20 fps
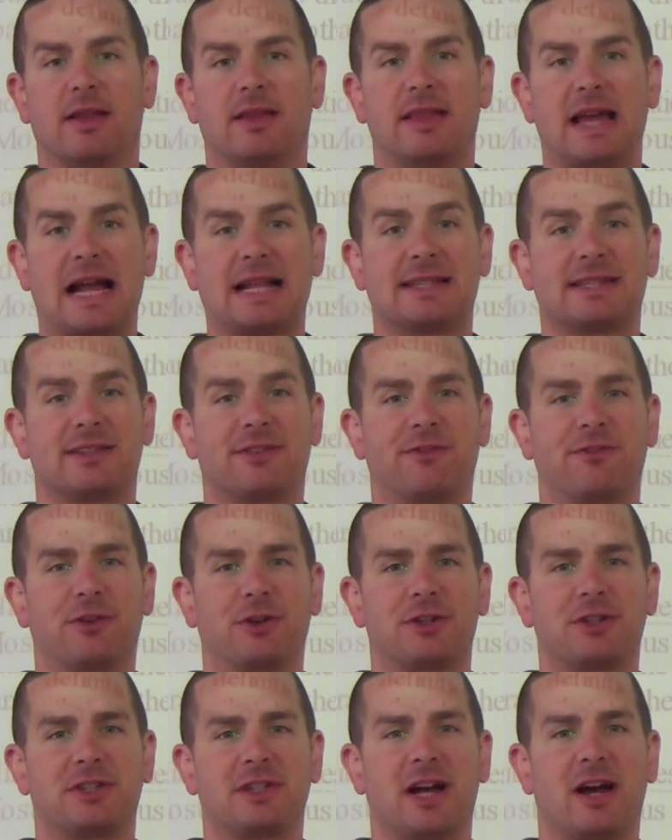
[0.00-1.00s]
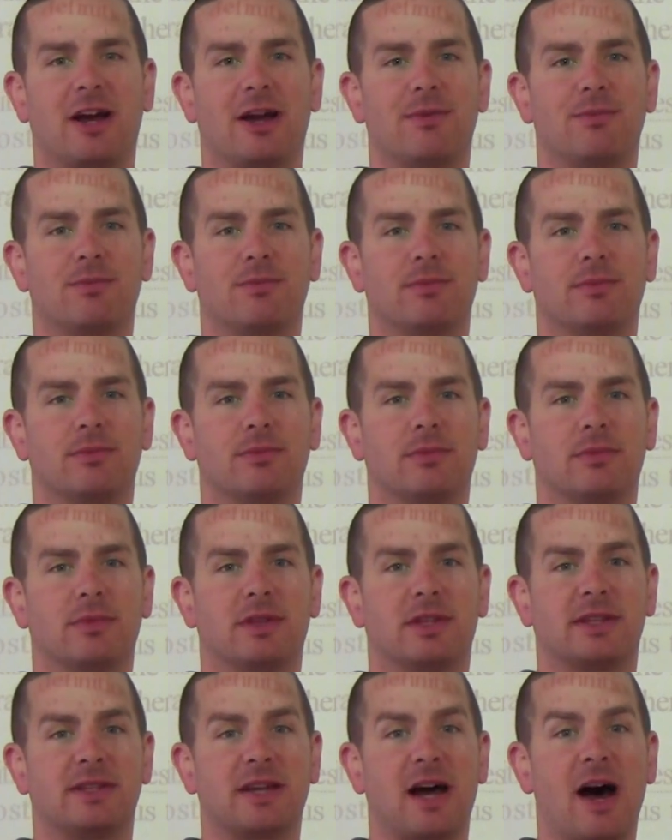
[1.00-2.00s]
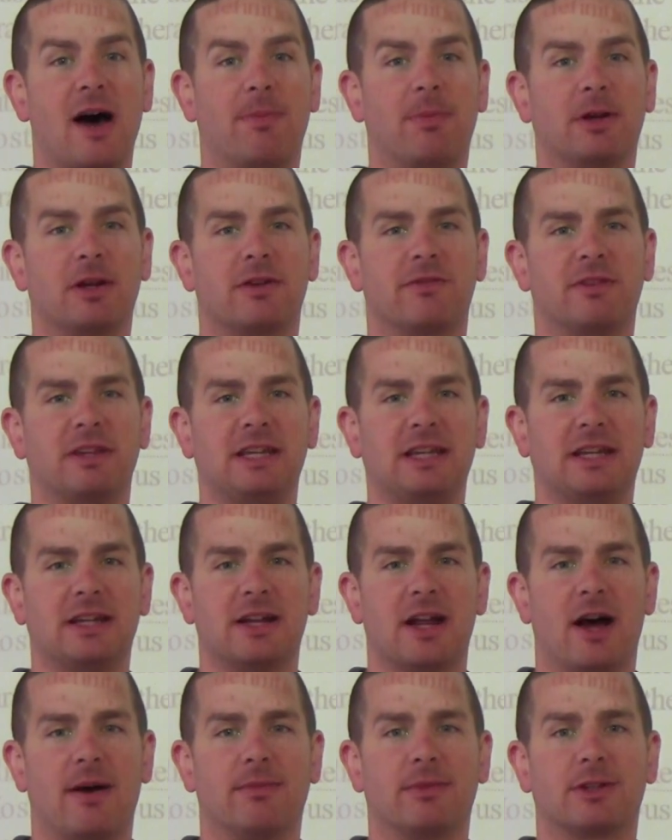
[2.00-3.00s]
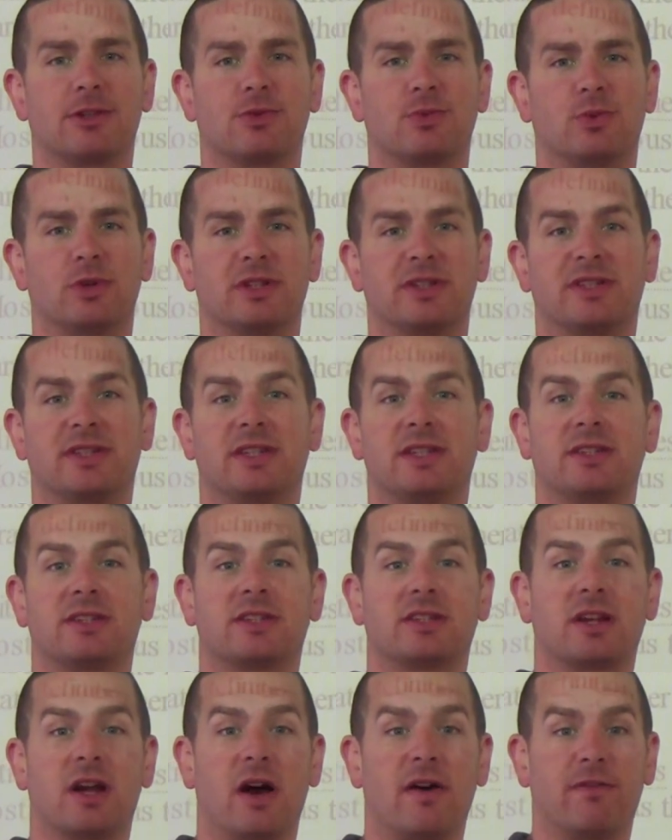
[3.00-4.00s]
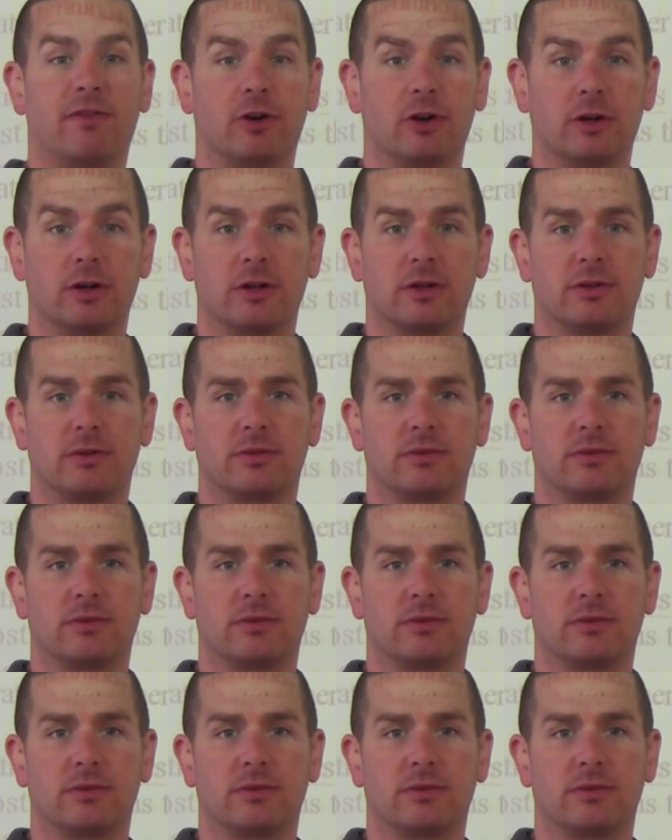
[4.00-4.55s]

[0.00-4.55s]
that's the first time the topic of economics was discovered.